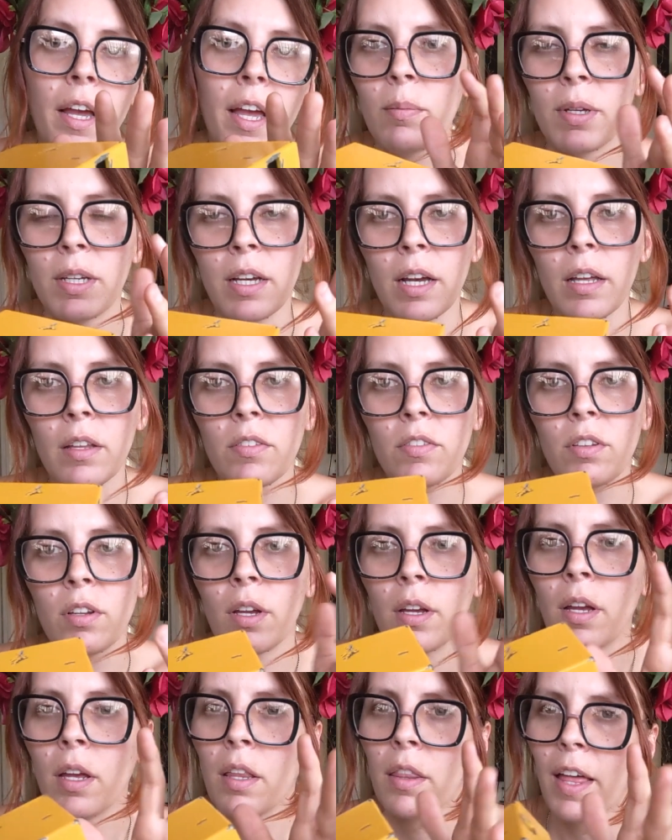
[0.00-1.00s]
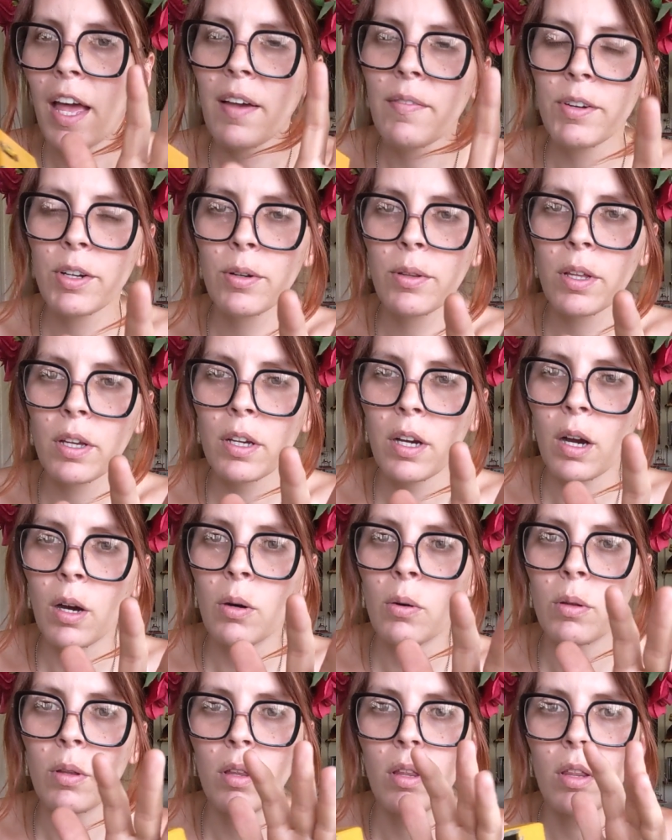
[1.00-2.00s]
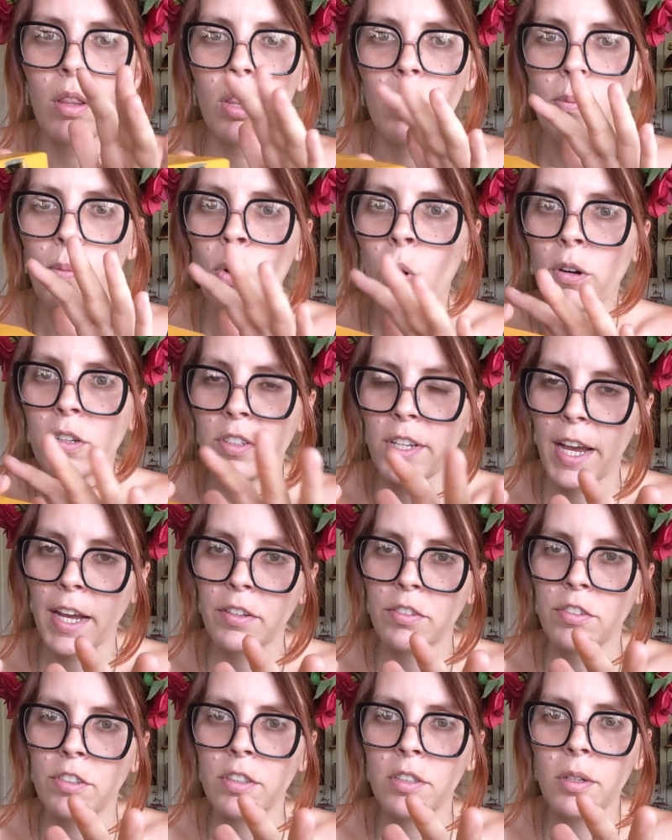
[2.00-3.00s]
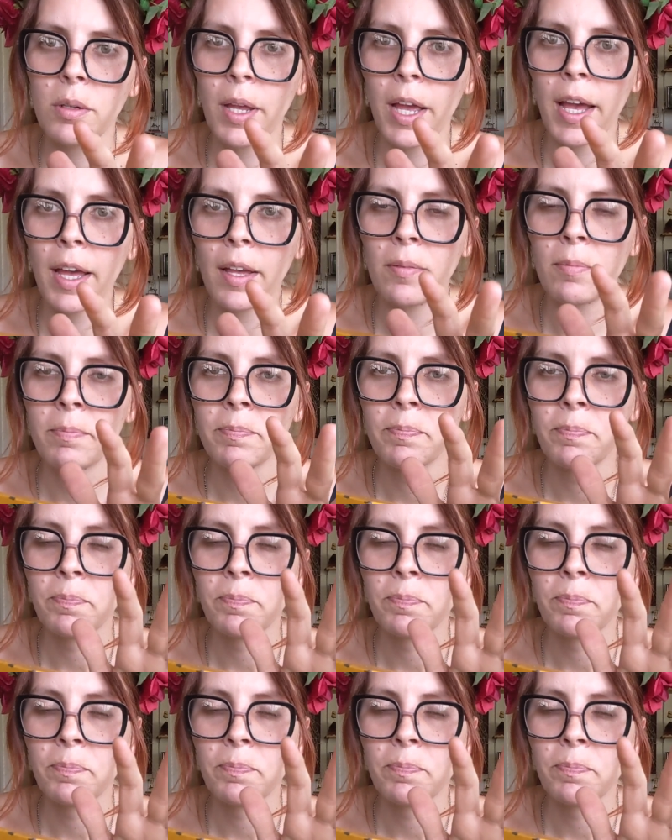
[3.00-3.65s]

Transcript: because the heavier the coat, the more texture you get,